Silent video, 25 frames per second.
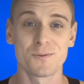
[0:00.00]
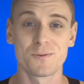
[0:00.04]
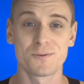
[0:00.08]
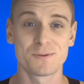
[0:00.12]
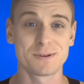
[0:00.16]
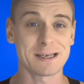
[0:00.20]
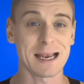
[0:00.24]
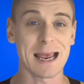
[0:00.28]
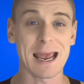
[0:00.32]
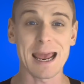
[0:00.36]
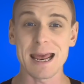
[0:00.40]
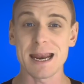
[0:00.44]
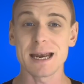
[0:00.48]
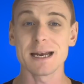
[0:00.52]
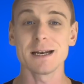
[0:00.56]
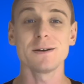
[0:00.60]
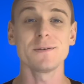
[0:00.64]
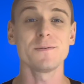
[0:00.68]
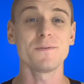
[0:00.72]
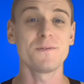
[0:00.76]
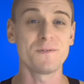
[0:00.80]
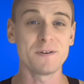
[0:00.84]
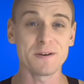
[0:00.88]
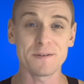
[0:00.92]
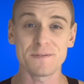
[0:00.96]

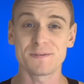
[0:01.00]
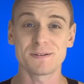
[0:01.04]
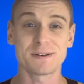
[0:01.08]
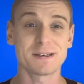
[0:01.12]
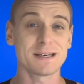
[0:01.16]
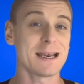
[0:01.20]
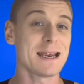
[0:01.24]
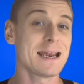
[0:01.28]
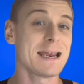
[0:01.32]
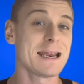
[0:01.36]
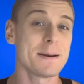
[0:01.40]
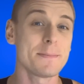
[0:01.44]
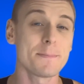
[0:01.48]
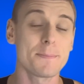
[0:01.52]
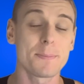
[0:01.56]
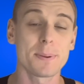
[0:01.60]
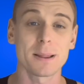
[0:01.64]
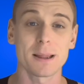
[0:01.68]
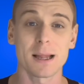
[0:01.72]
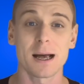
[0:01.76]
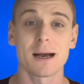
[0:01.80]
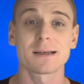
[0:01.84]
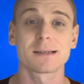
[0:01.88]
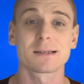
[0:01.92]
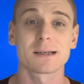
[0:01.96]
10, 15
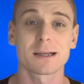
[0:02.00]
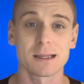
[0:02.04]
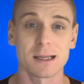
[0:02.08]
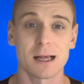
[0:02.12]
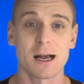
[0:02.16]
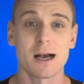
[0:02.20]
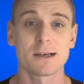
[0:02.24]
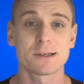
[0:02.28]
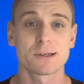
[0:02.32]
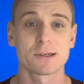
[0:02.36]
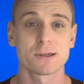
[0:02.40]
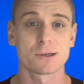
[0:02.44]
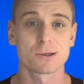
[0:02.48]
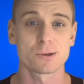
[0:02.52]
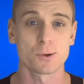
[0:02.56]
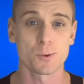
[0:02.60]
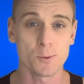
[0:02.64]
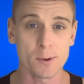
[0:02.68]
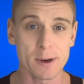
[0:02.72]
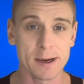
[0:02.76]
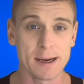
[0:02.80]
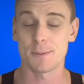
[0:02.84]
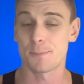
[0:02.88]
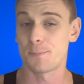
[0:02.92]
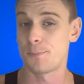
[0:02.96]
plus classes a
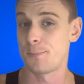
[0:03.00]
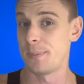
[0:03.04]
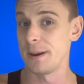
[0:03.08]
week.